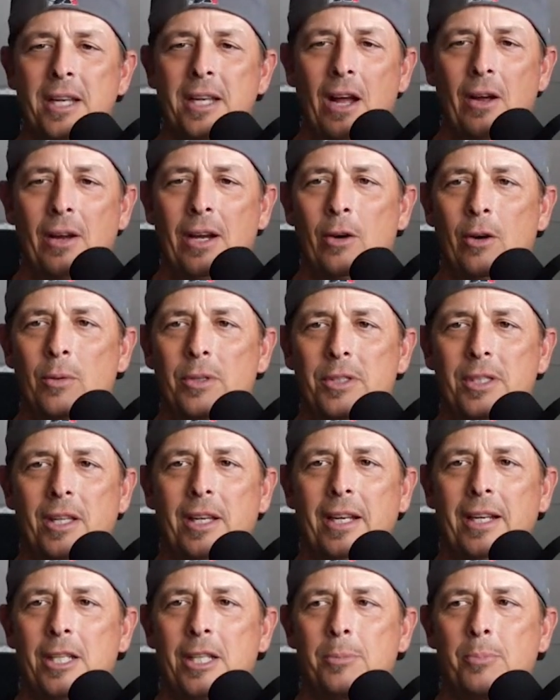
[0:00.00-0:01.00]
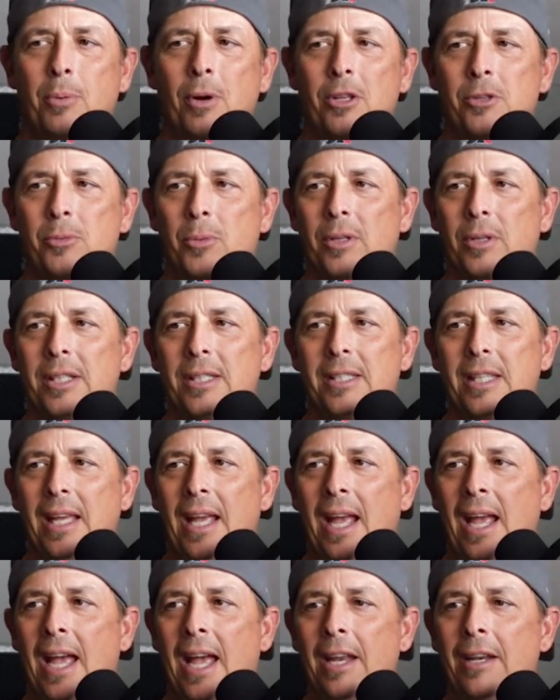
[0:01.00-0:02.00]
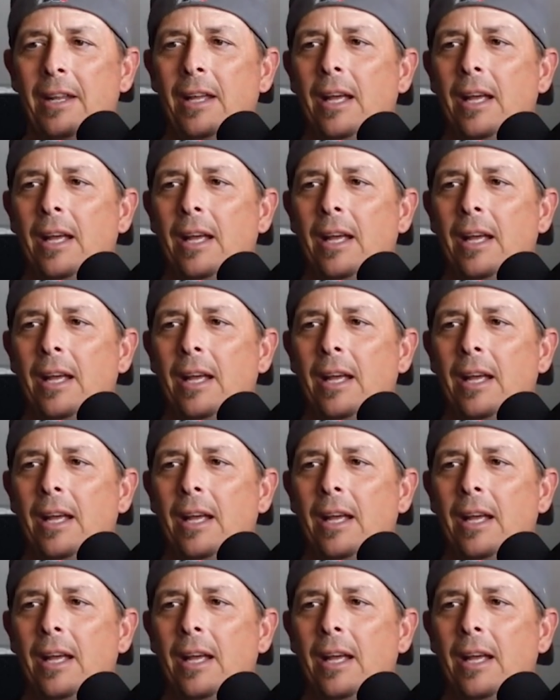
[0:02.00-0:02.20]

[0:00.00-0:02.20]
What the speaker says: Now, here was the latest press release they had.